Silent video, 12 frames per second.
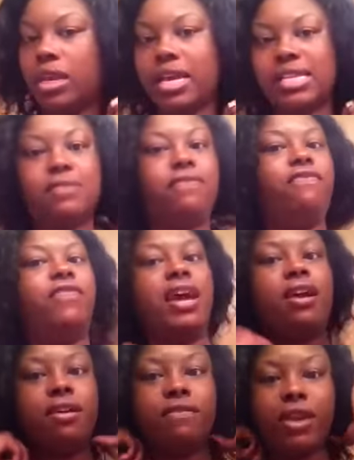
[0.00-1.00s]
It's
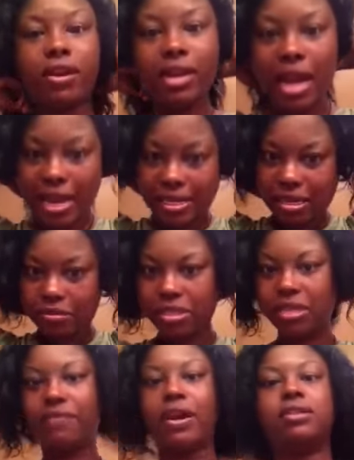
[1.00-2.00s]
very nice. Let me
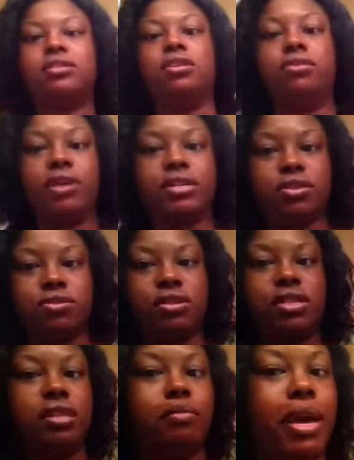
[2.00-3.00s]
see if I can turn around so you can
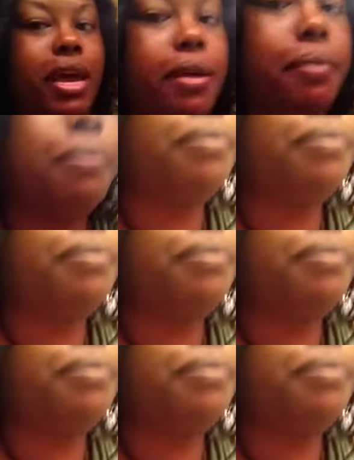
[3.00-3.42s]
see the back.